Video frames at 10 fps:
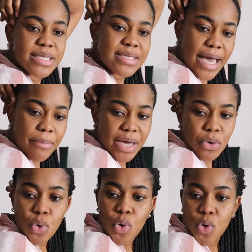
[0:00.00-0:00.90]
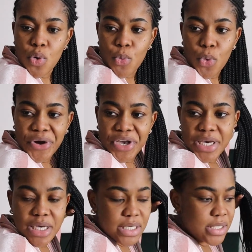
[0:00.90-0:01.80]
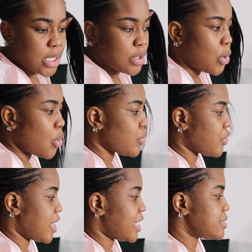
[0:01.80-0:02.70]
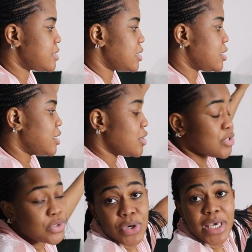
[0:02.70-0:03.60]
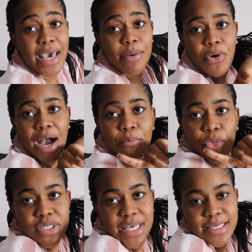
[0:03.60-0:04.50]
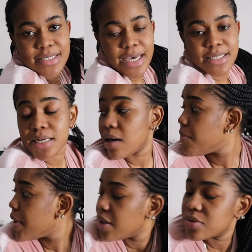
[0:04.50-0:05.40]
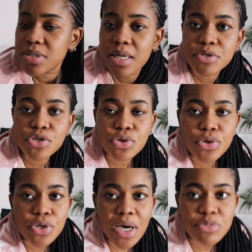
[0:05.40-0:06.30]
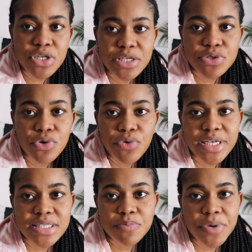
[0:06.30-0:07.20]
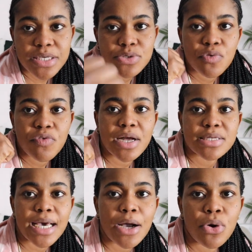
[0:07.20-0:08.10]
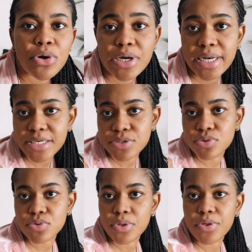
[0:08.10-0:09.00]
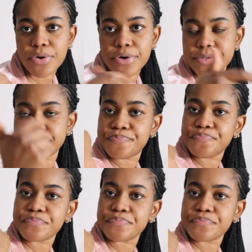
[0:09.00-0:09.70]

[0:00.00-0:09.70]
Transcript: my time at home working and all that. So yeah, but I'm most excited about, let me show you, I'm trying to create space over at that corner next to the